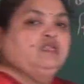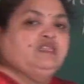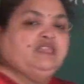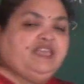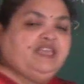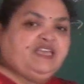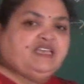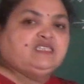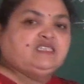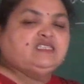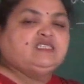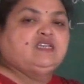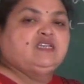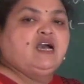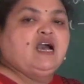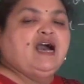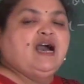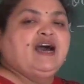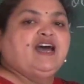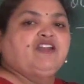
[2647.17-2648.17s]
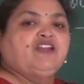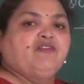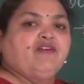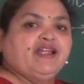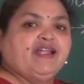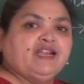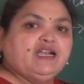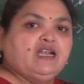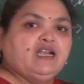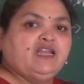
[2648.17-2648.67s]
These are
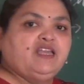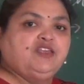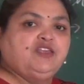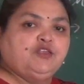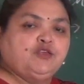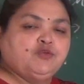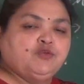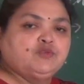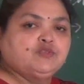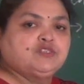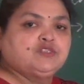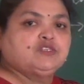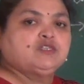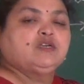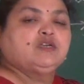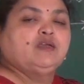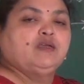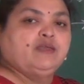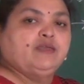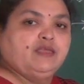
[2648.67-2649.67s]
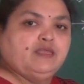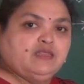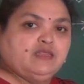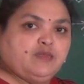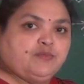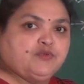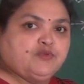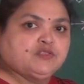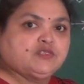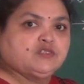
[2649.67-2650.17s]
widely used in
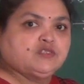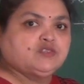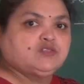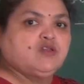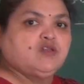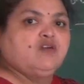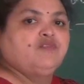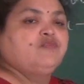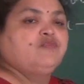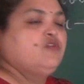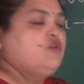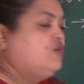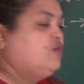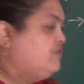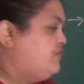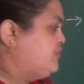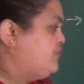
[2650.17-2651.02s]
the process of